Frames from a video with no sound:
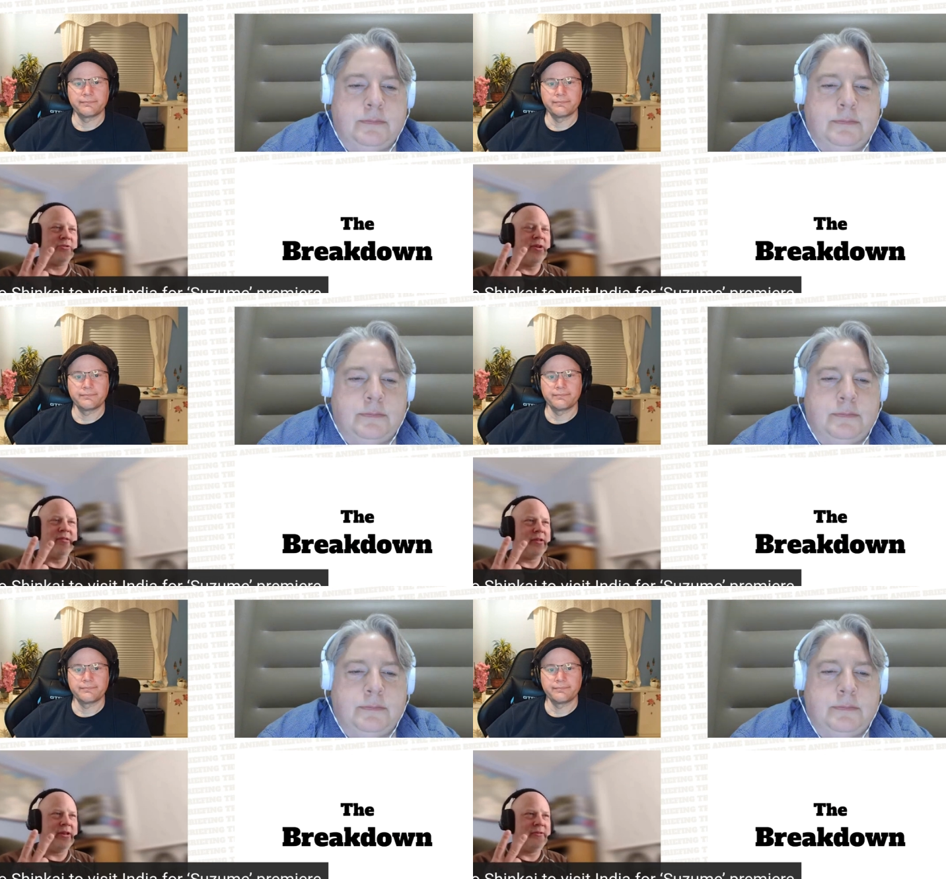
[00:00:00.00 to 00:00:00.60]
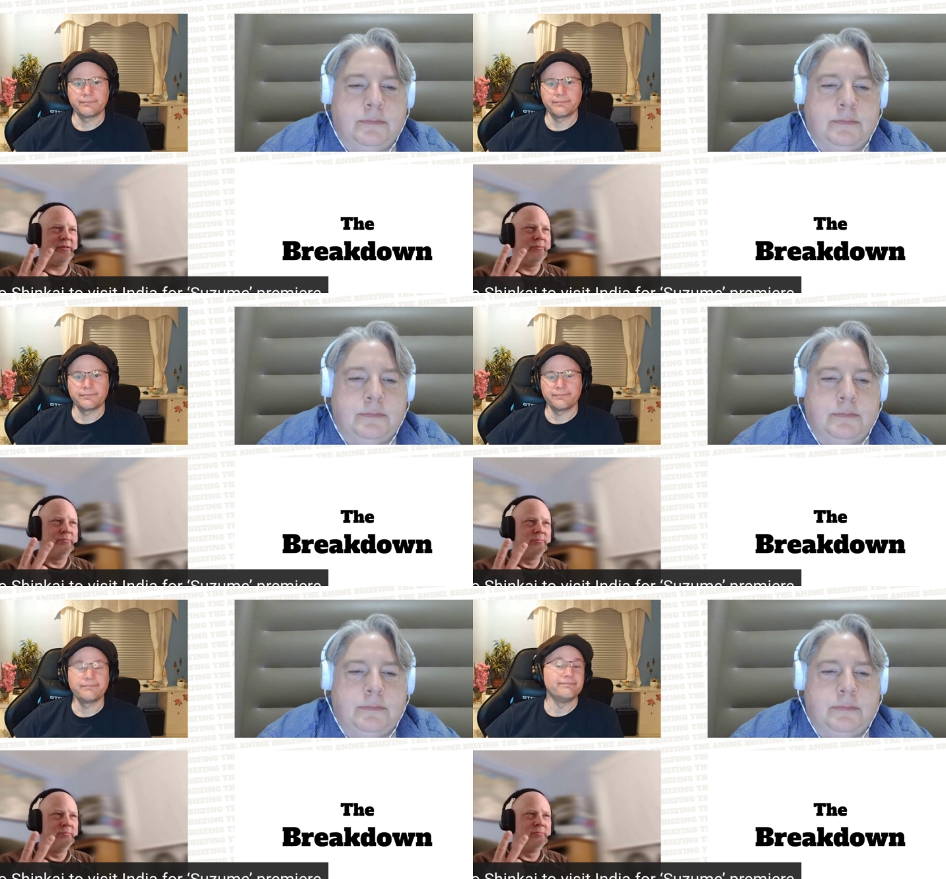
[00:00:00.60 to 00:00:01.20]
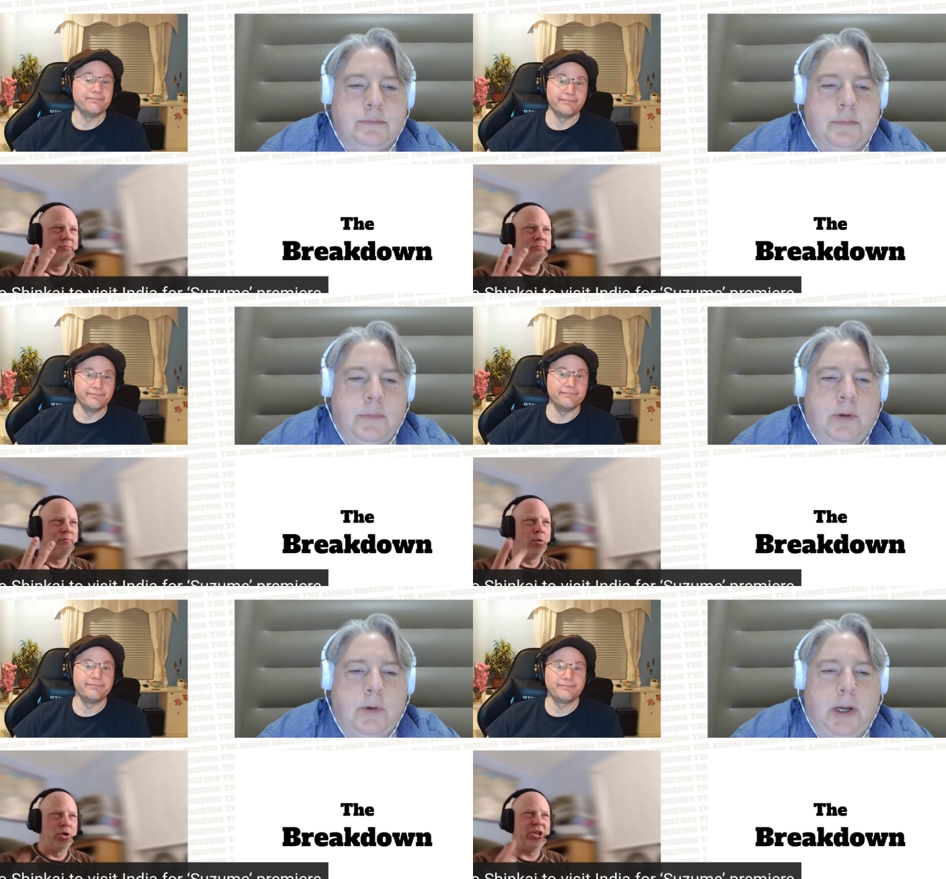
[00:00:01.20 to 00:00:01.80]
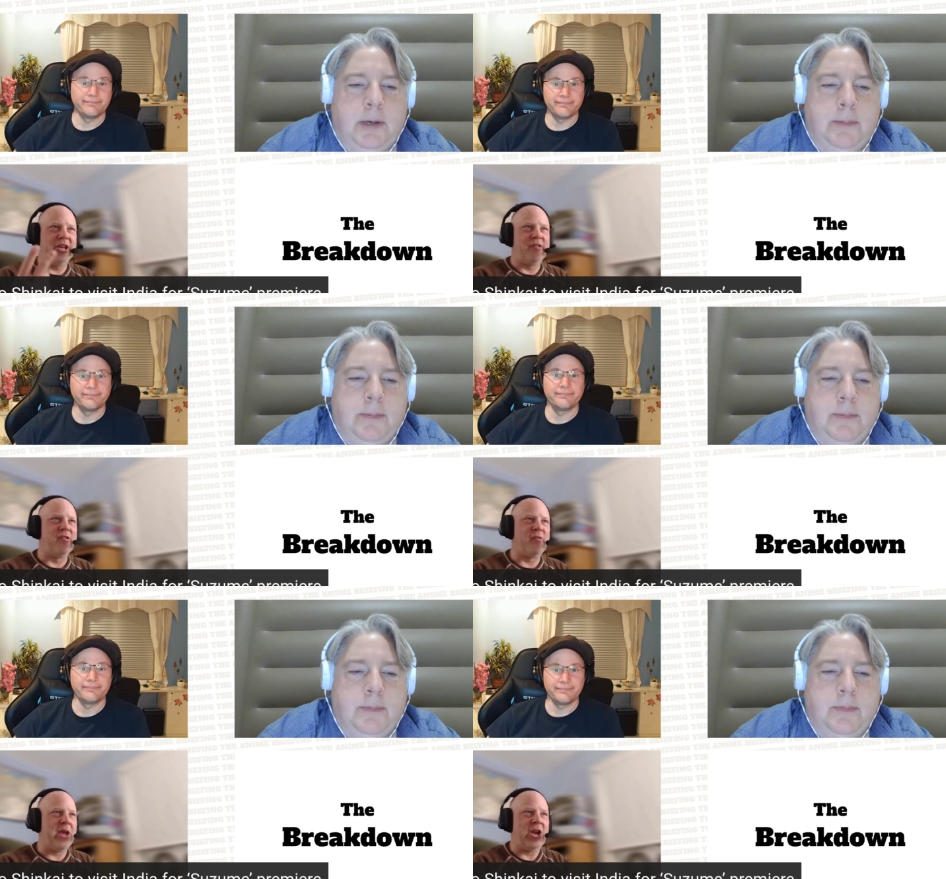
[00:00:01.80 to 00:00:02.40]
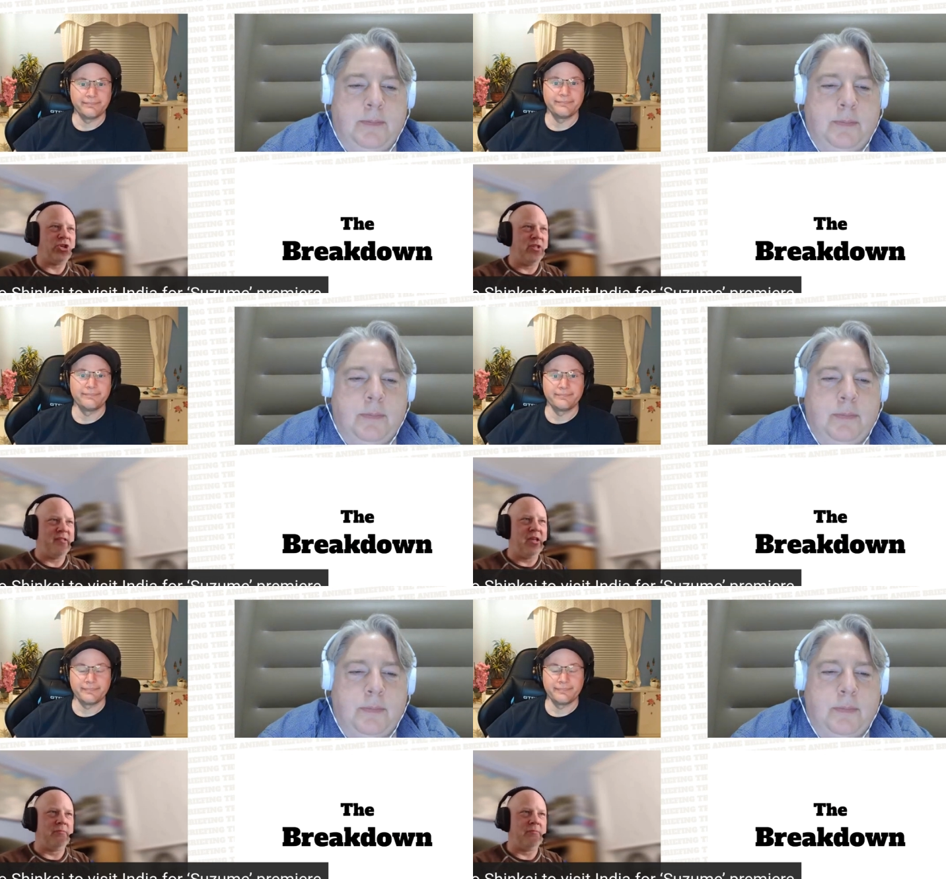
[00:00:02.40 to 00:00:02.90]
Speaker 1: translate into. Mm-hmm, Portuguese right. and Spanish. That's it.